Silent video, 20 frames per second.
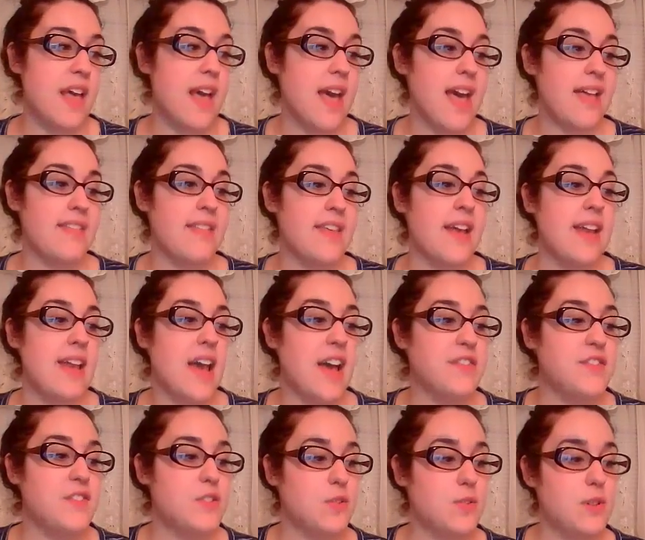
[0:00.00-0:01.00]
And then
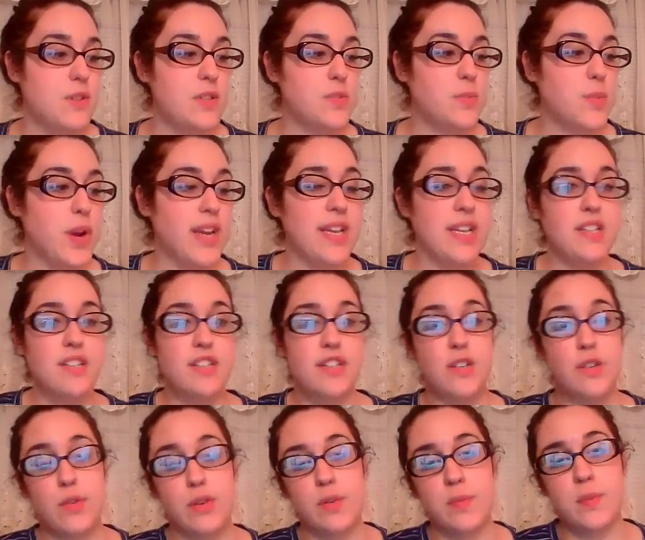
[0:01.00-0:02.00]
have students break into
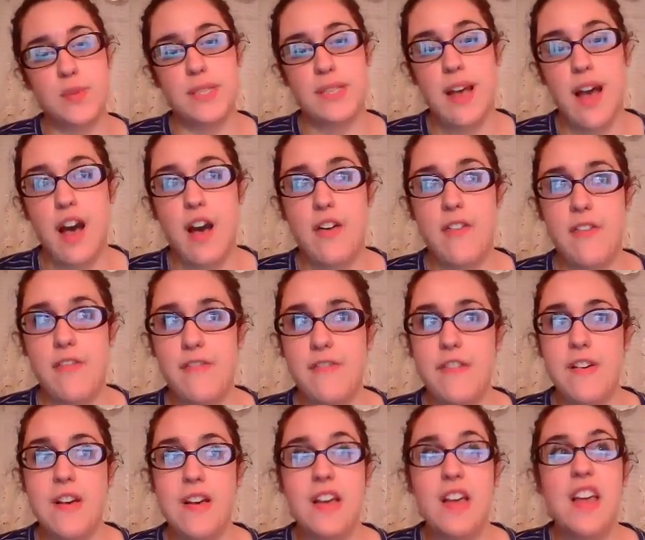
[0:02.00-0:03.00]
groups of
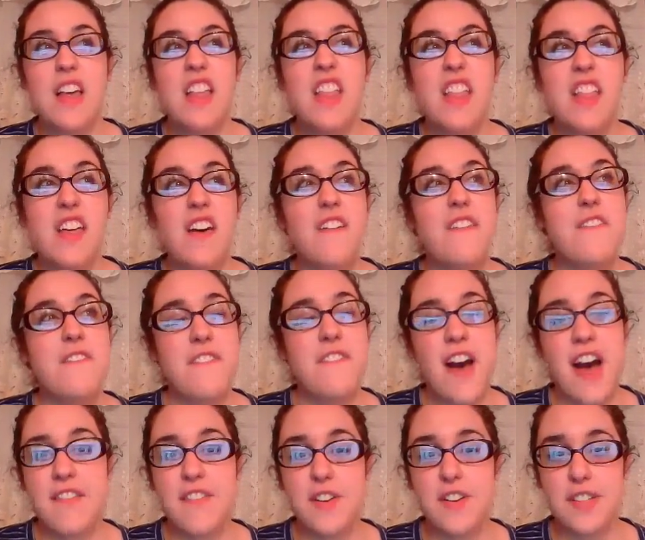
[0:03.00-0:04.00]

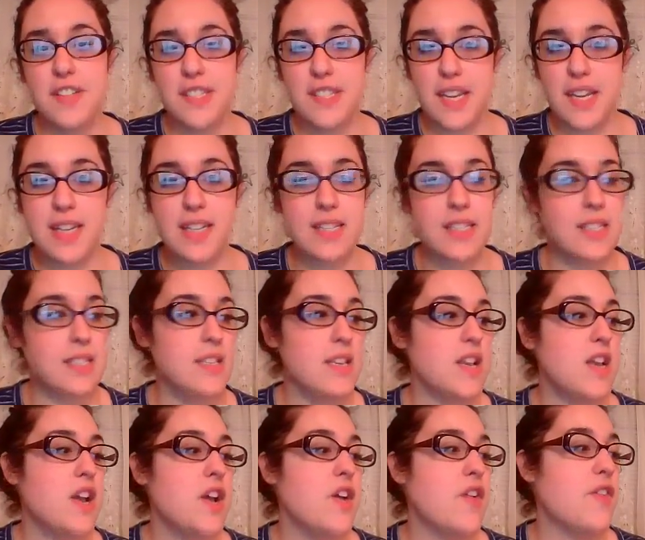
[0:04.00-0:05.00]
5 or 6
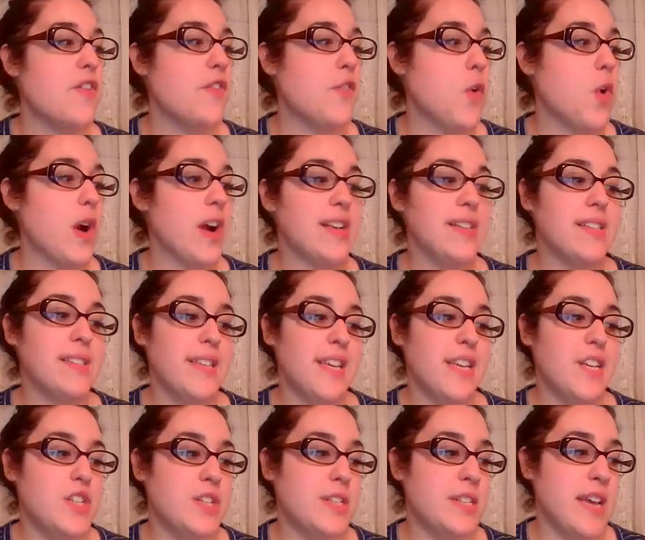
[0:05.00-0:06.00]
for a
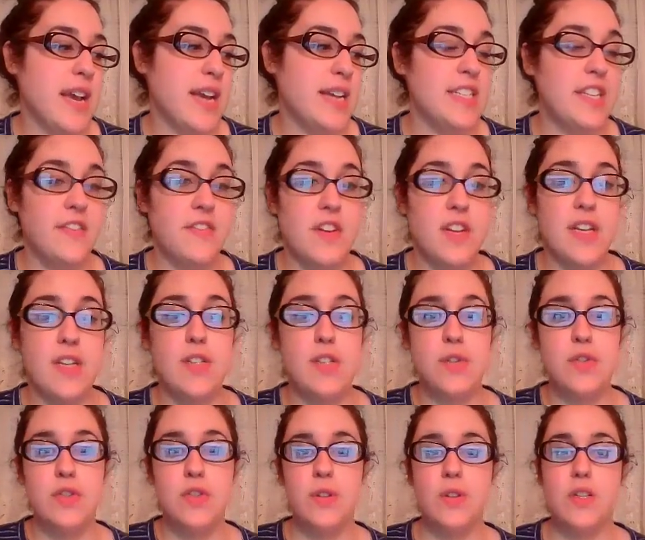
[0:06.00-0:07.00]
stations activity. So
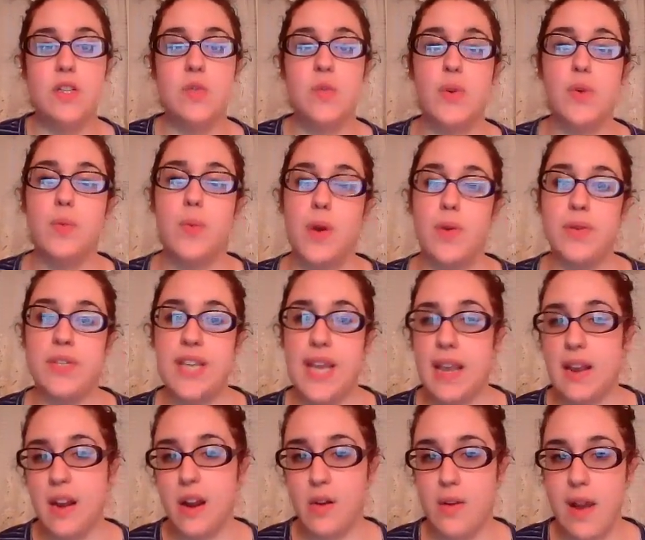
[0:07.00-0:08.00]
students would
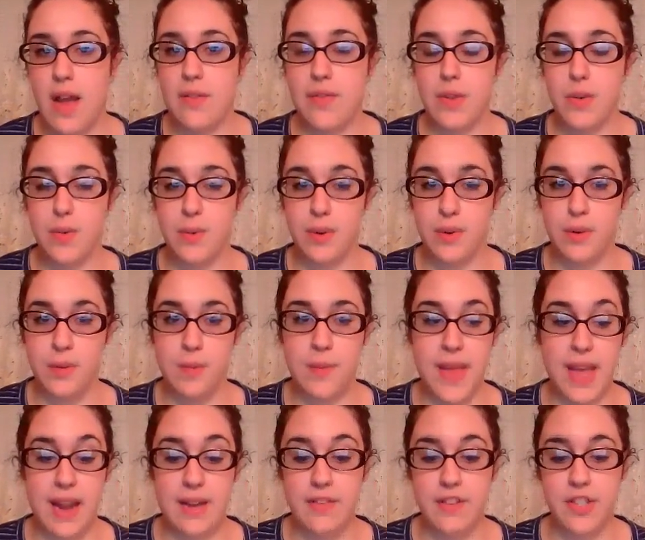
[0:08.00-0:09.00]
rotate around the room
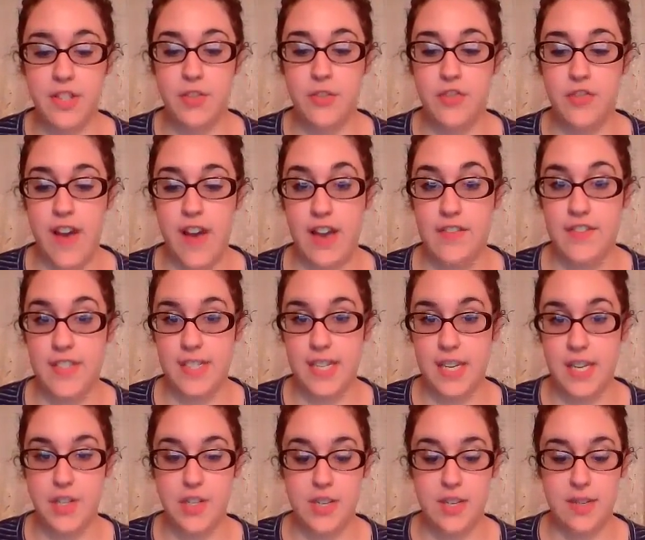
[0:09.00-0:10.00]
to 5
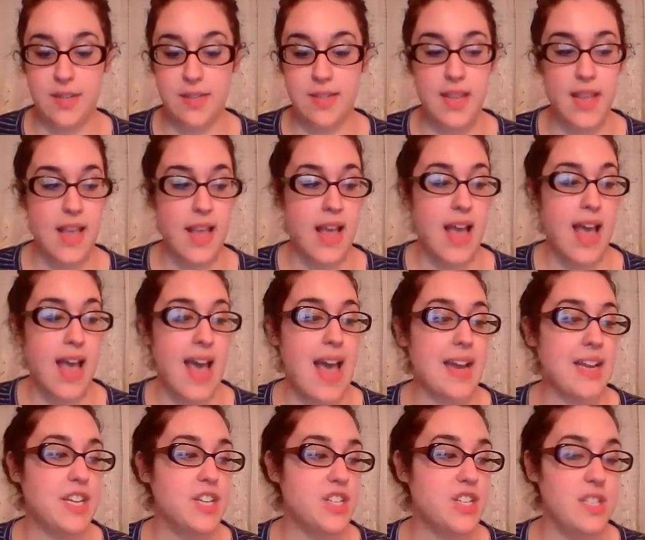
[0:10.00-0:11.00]
stations.
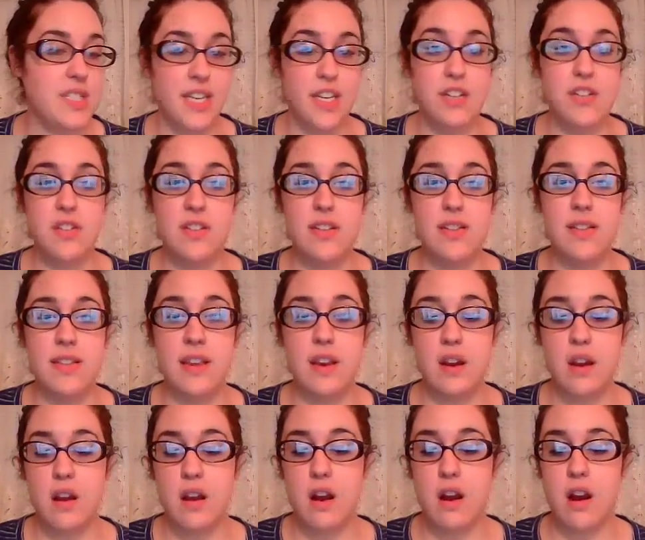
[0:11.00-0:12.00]
At each station,
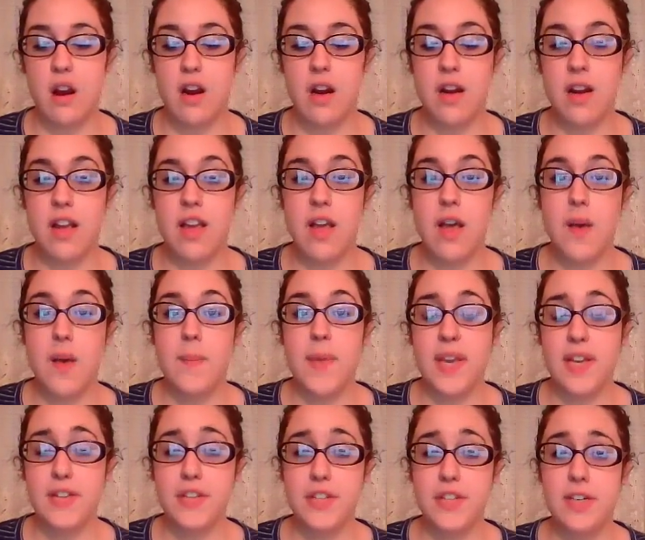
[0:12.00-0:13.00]
there are
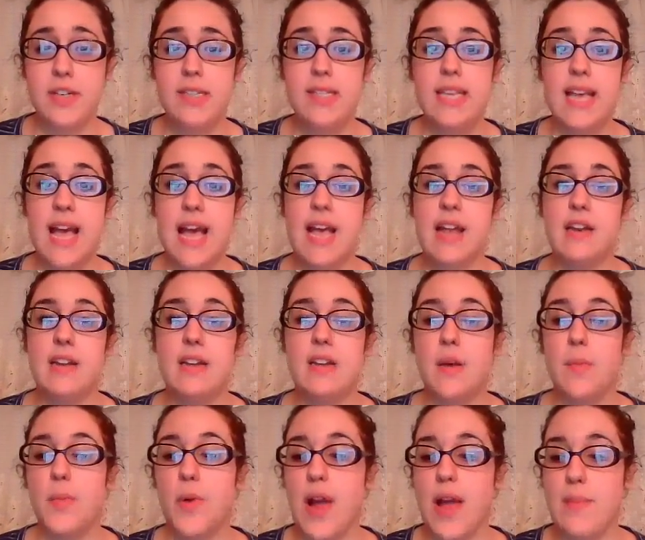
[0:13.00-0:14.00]
pictures
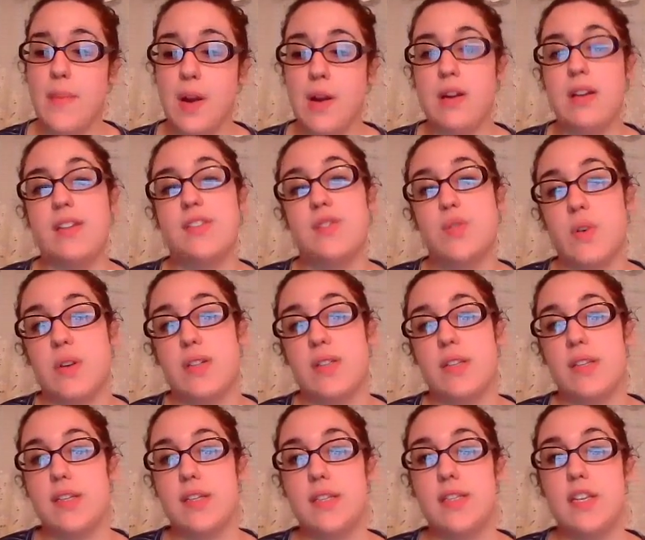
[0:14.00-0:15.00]
and primary
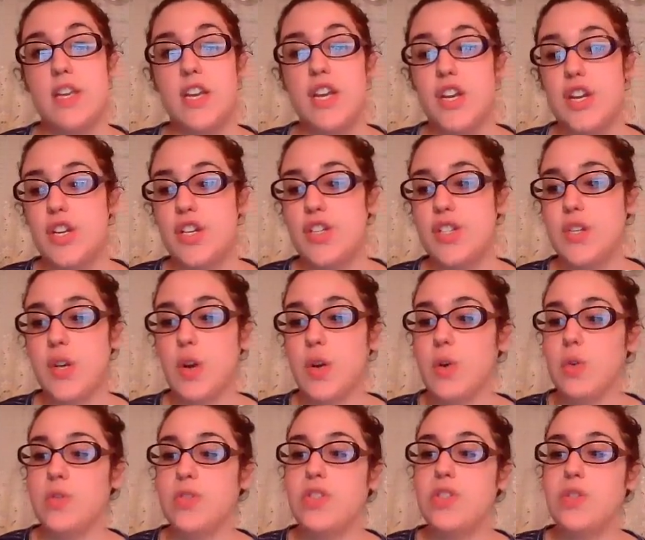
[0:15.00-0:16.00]
sources.
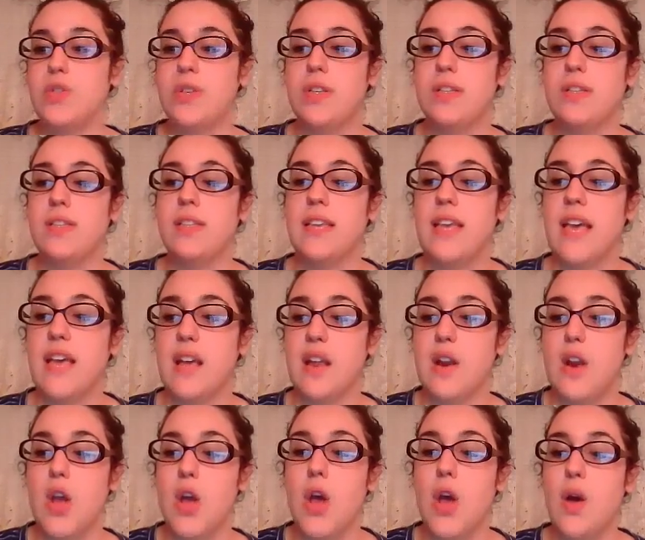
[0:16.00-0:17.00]
So students
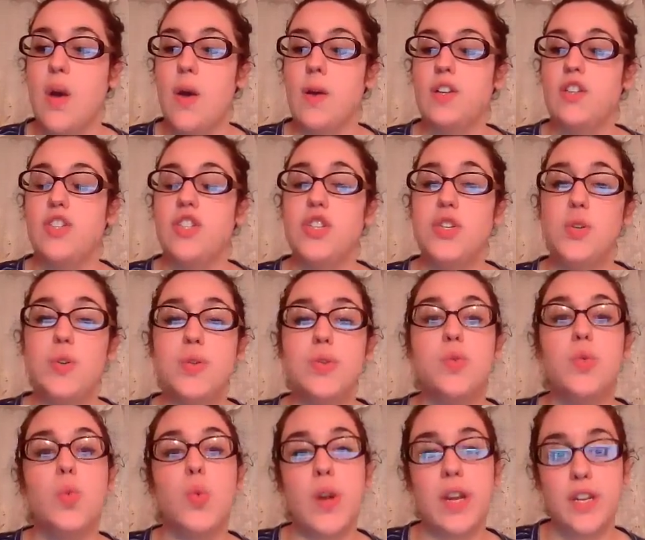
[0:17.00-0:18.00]
can
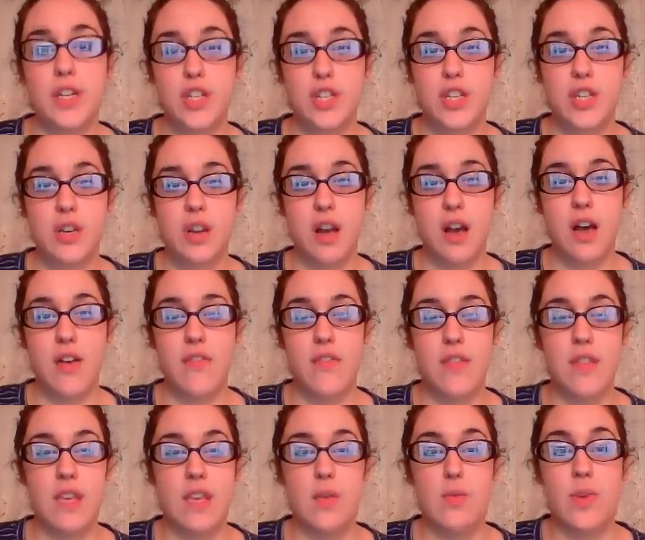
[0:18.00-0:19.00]
choose which of
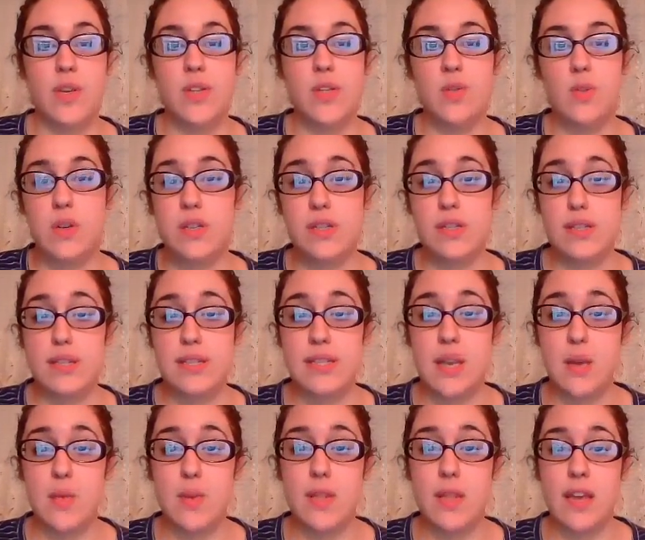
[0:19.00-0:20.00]
the resources
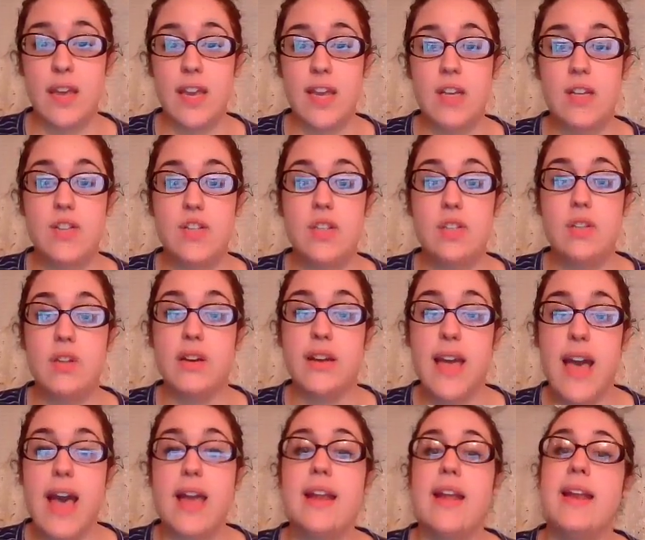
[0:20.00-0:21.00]
they would like to look
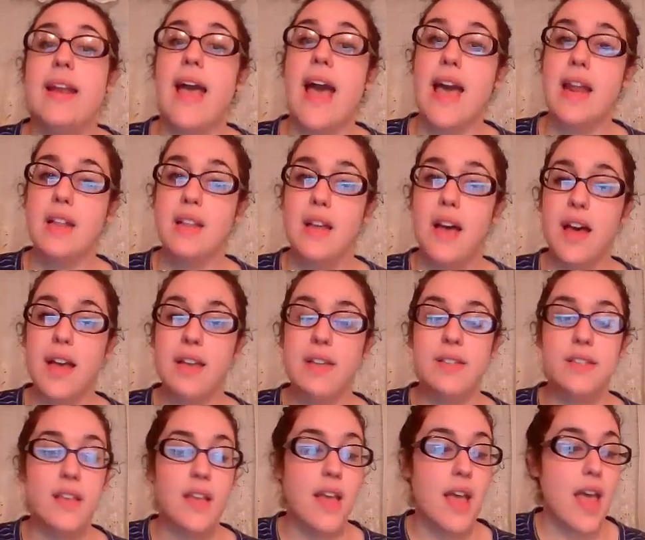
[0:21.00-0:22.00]
at and
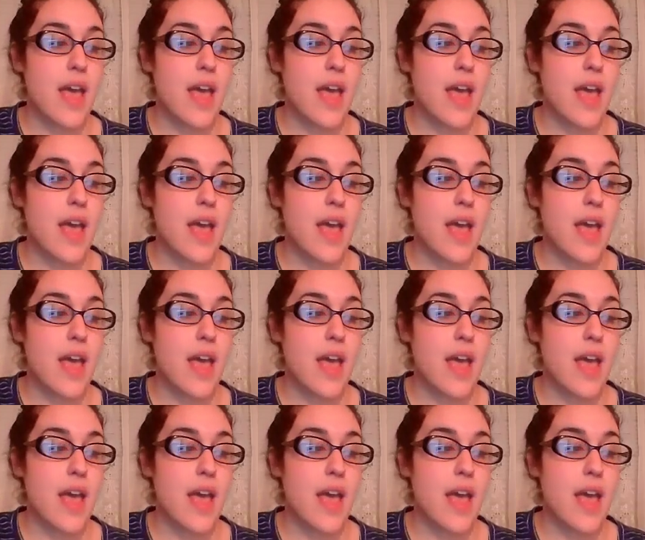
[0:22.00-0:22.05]
analyze.